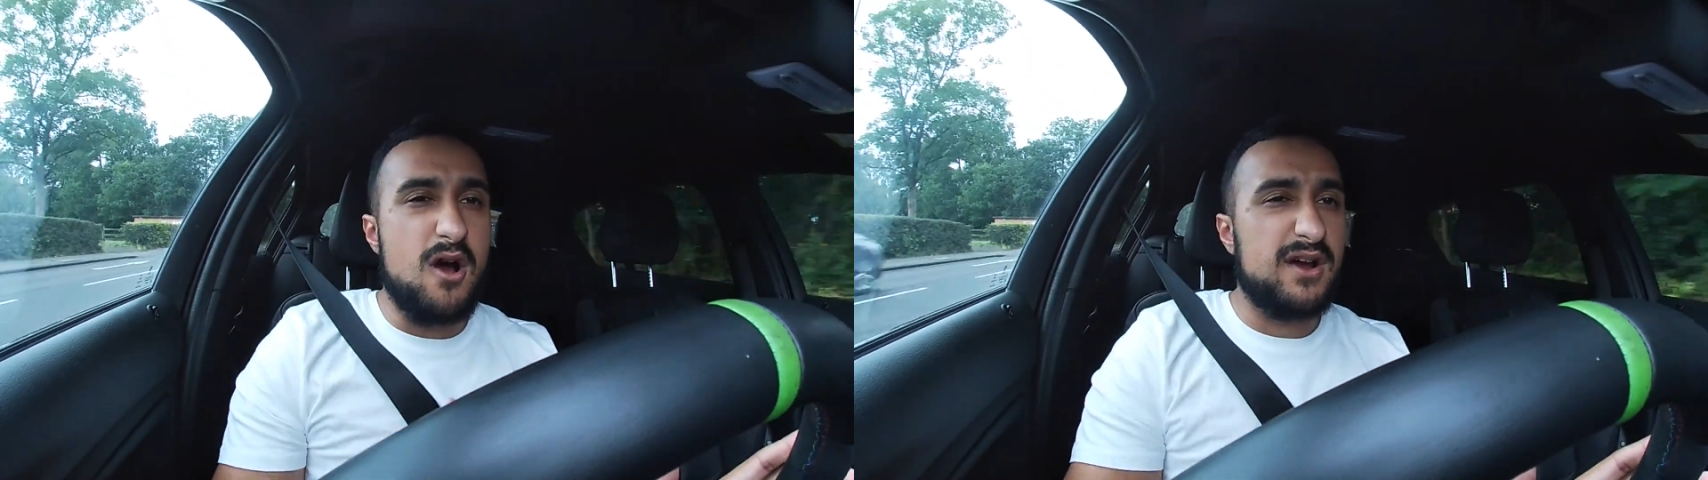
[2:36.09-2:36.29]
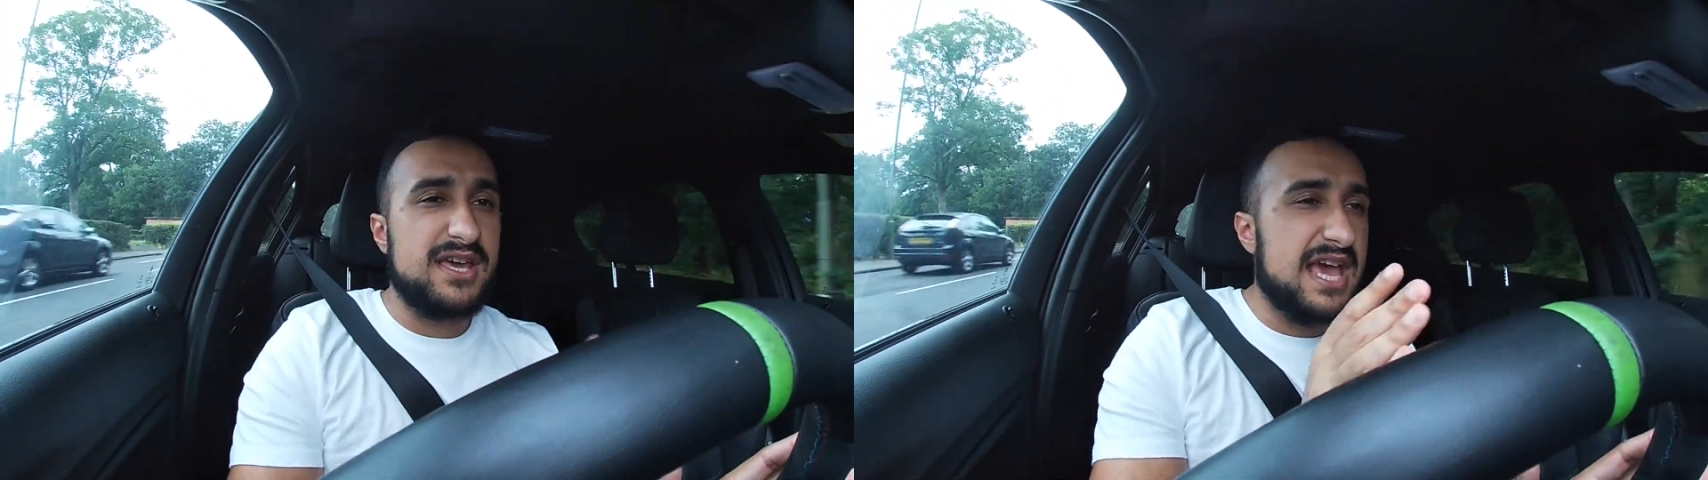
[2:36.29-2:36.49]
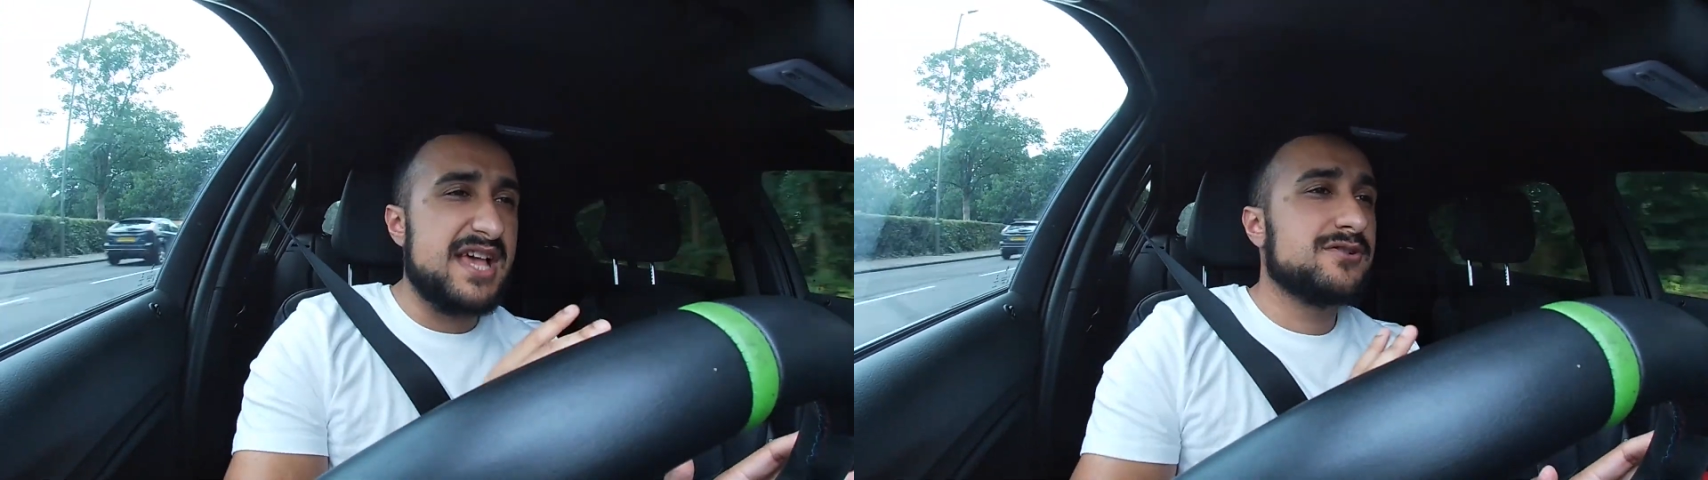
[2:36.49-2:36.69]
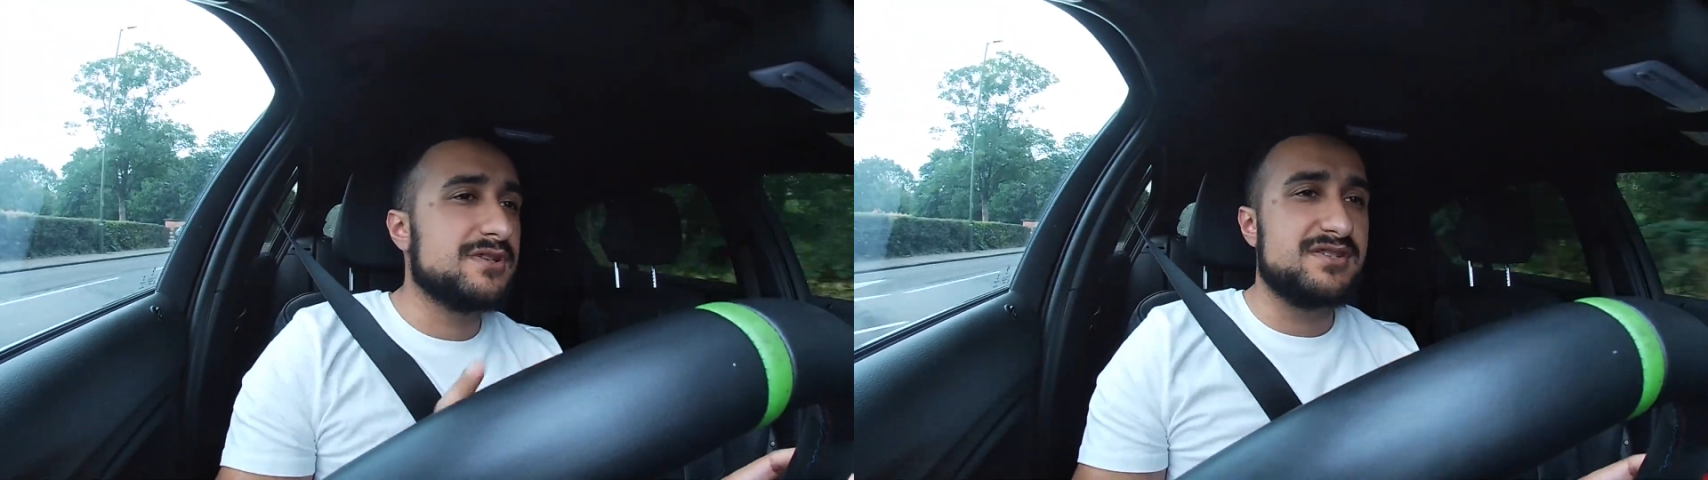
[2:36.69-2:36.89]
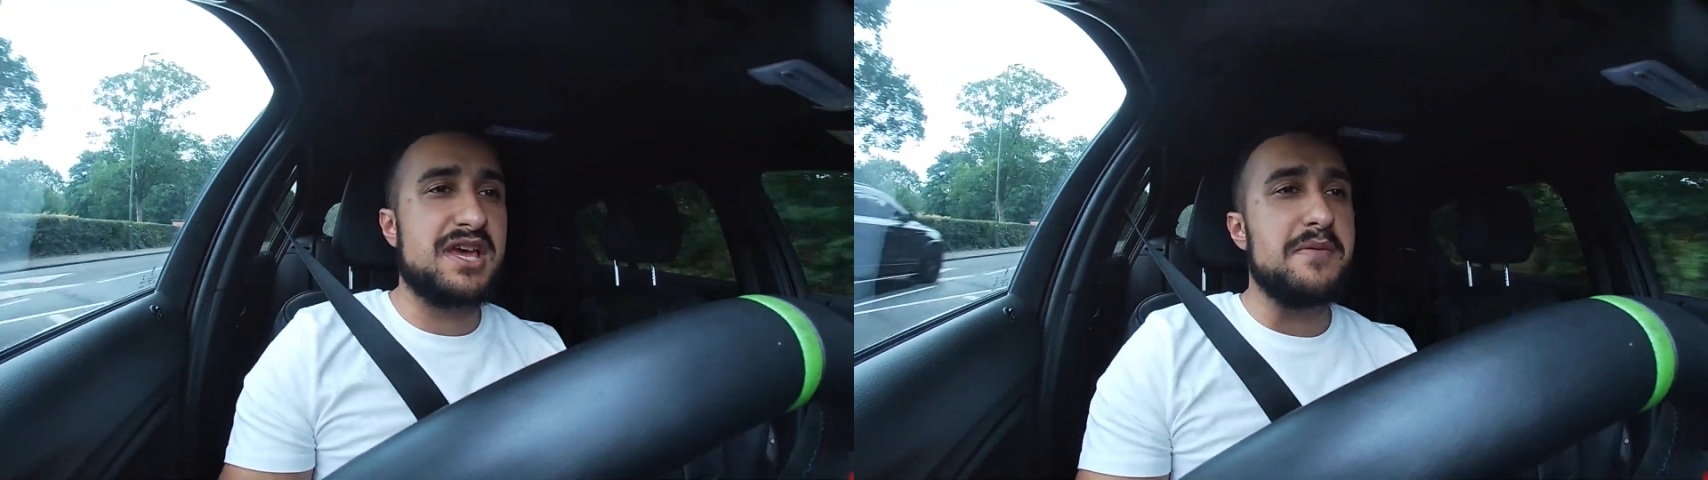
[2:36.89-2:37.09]
Okay, yeah, it's got
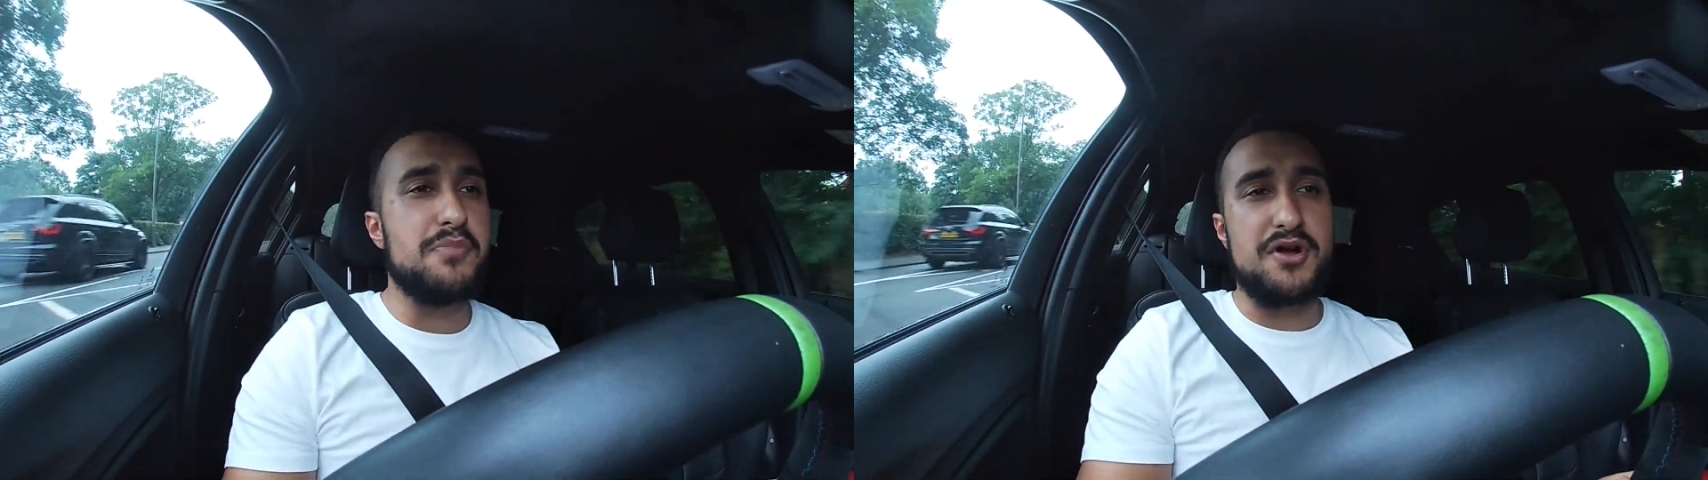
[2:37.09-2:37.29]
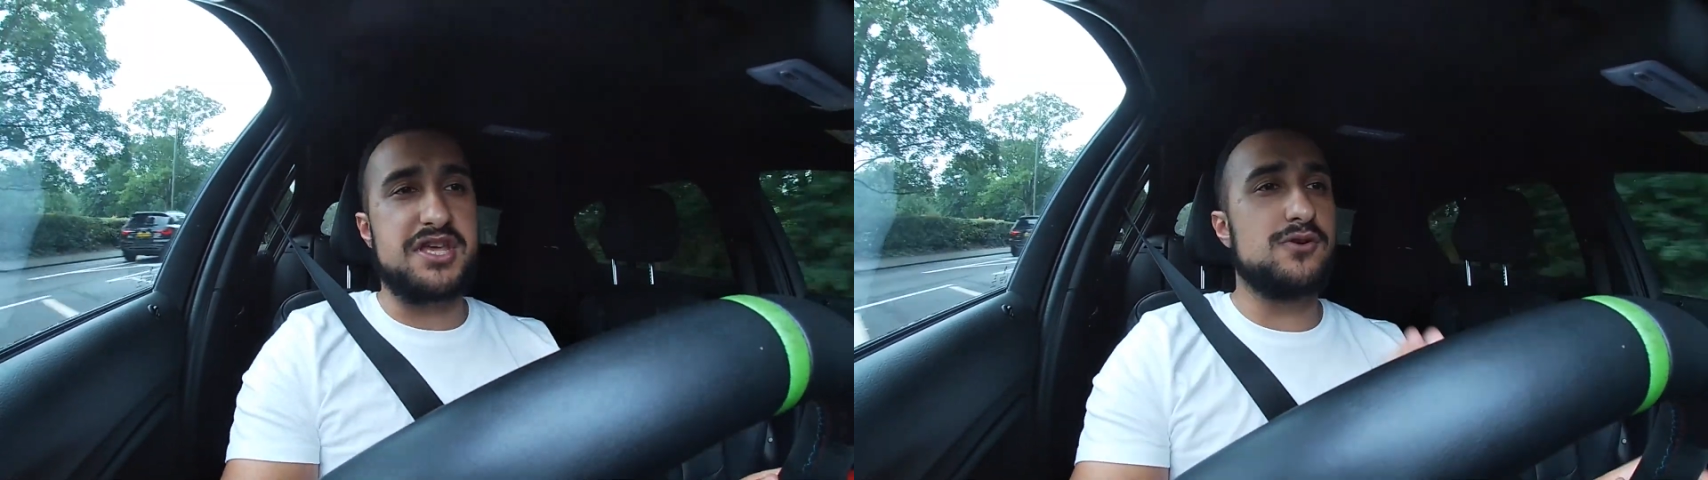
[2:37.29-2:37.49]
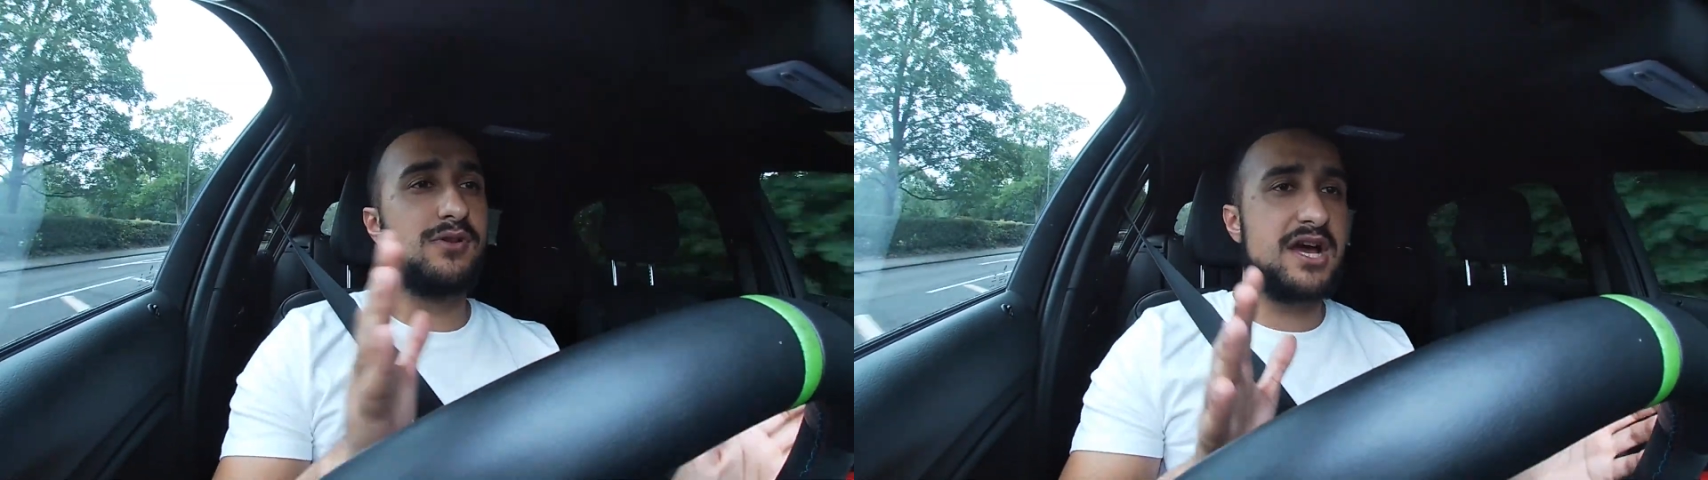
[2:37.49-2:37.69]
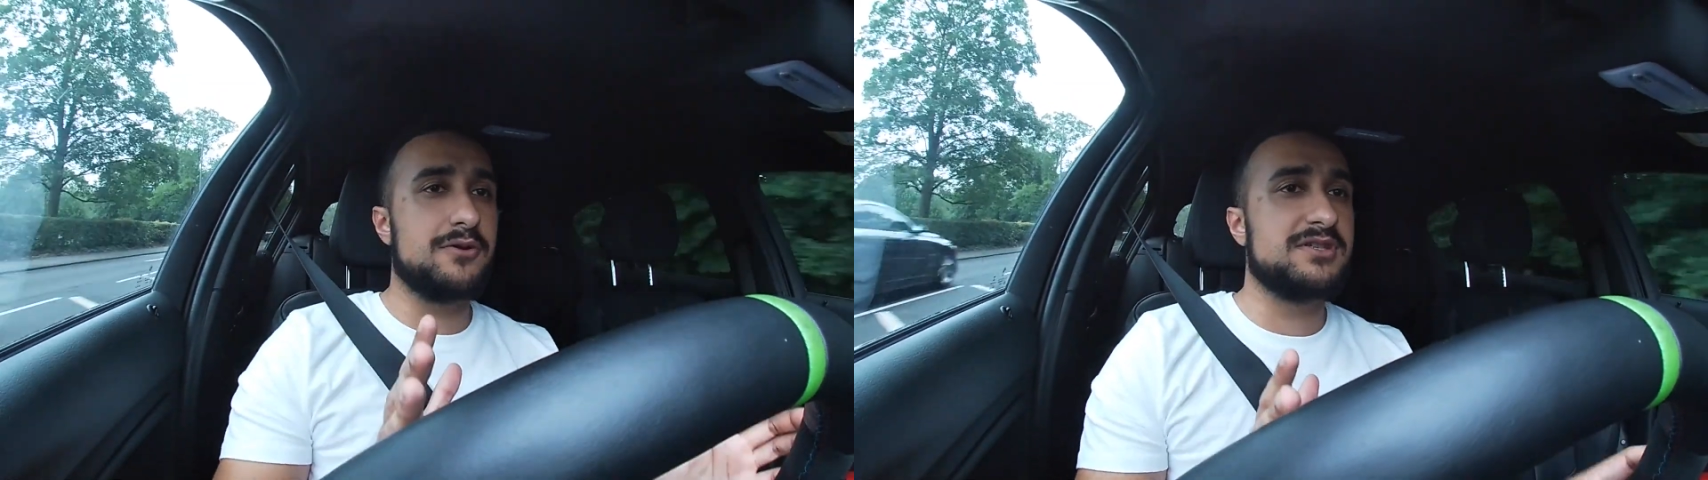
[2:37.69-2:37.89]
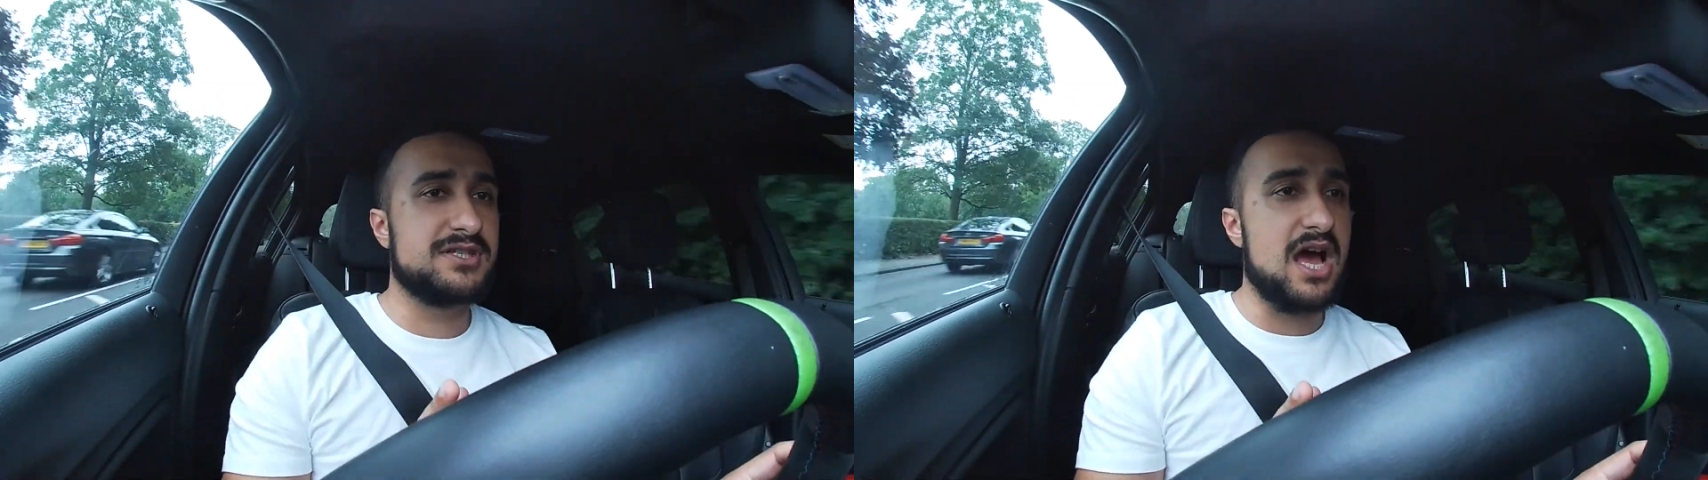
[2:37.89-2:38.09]
the same body and all that
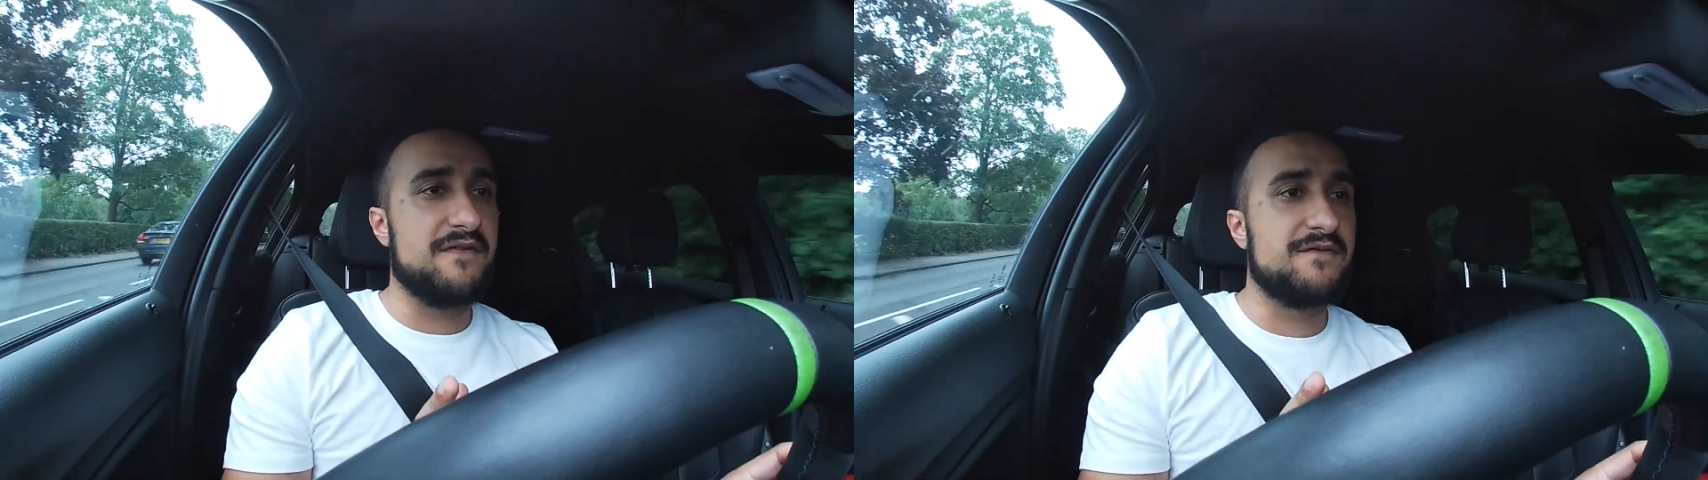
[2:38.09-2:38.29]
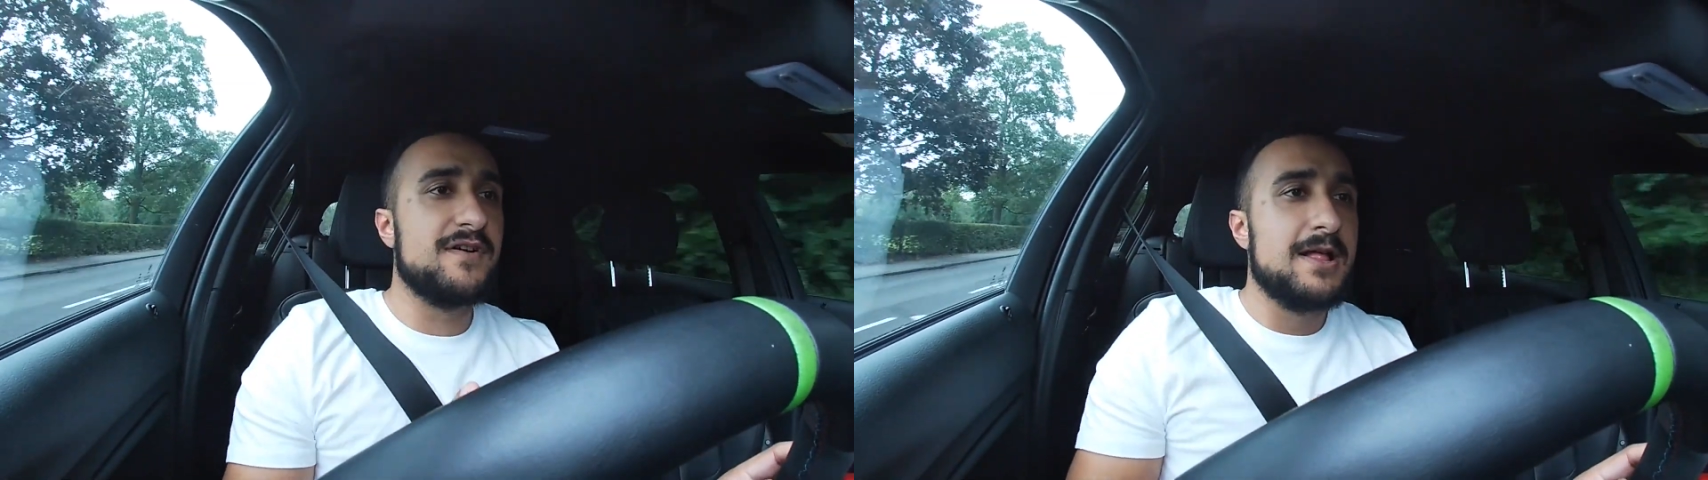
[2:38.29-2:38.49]
good stuff,